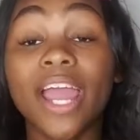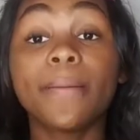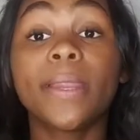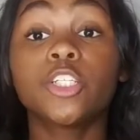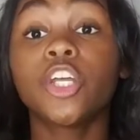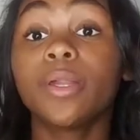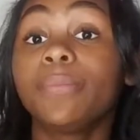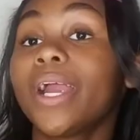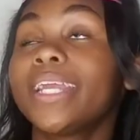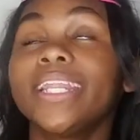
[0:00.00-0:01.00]
I am not trying to
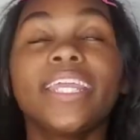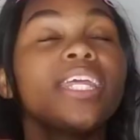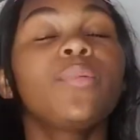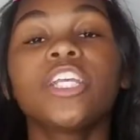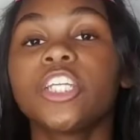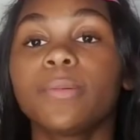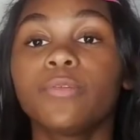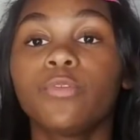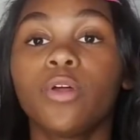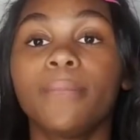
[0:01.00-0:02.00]
brag in any way, shape,
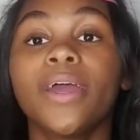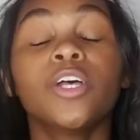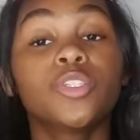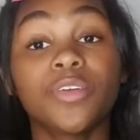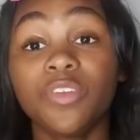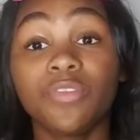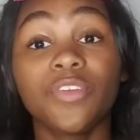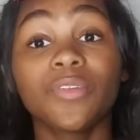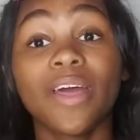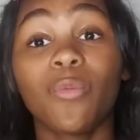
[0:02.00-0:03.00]
or form, so if you
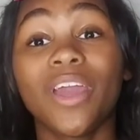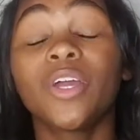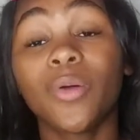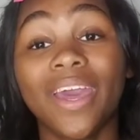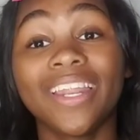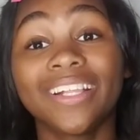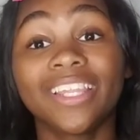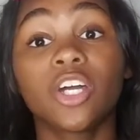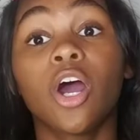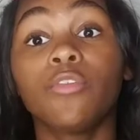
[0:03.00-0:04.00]
feel that way, go ahead and
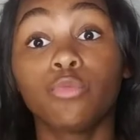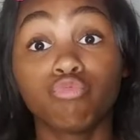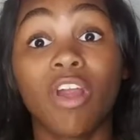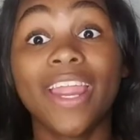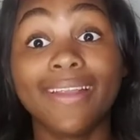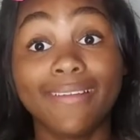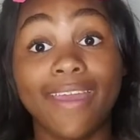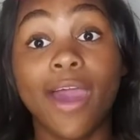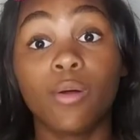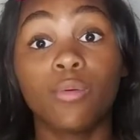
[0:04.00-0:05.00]
click off right now.